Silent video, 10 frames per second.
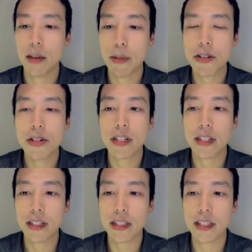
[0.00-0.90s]
I
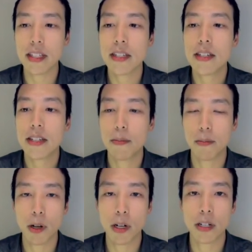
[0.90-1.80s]
mention these
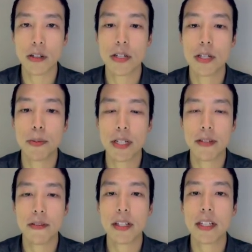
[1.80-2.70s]
markers
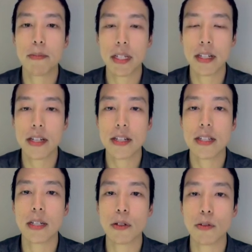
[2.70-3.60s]
specifically because
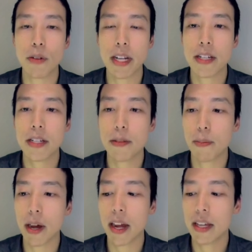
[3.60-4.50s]
they were raised
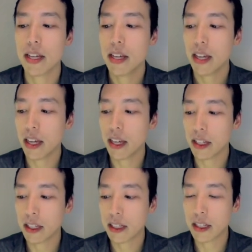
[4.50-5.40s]
by
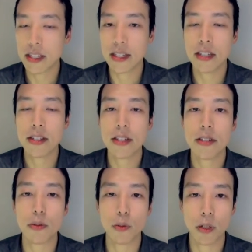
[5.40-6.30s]
a
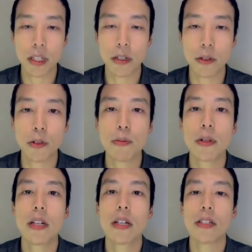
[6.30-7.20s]
consensus working group
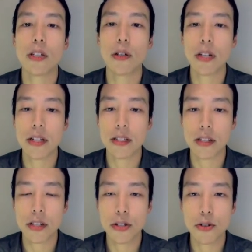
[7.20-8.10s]
known as
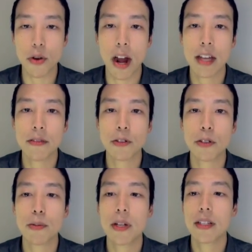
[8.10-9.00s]
the STRIVE
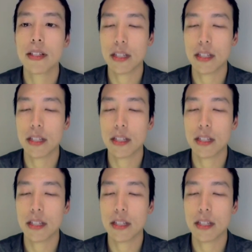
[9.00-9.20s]
group